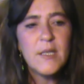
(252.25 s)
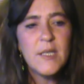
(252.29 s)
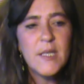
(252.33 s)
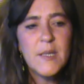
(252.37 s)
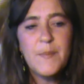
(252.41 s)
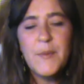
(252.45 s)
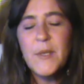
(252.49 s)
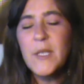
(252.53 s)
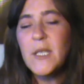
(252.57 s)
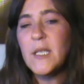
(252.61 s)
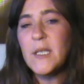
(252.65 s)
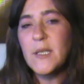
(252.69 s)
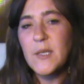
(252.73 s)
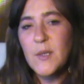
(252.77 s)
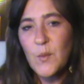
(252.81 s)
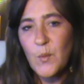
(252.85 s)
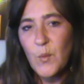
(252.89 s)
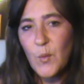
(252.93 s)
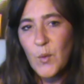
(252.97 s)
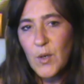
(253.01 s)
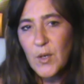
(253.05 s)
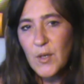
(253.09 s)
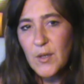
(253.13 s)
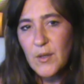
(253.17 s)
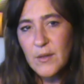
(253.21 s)
to put into
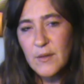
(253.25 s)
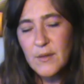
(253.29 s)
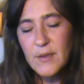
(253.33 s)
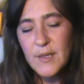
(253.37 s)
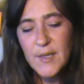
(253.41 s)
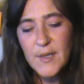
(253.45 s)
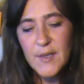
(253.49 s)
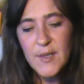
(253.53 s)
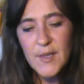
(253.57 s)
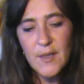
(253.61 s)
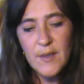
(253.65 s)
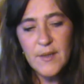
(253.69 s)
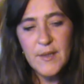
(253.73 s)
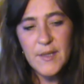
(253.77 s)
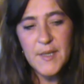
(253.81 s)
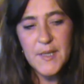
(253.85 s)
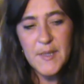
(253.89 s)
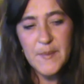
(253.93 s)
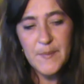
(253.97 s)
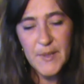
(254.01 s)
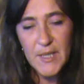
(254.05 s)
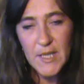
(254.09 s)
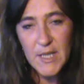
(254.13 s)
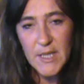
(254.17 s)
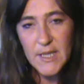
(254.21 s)
words certain
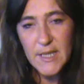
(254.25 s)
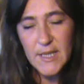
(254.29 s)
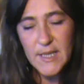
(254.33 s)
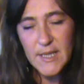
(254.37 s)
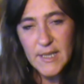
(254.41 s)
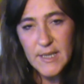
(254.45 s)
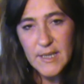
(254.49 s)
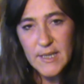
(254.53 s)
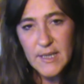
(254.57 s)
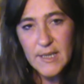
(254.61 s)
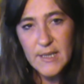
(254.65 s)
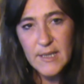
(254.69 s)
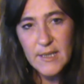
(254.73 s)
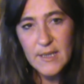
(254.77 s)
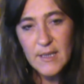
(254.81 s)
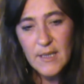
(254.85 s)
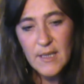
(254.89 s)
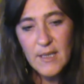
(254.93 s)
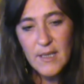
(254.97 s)
experiences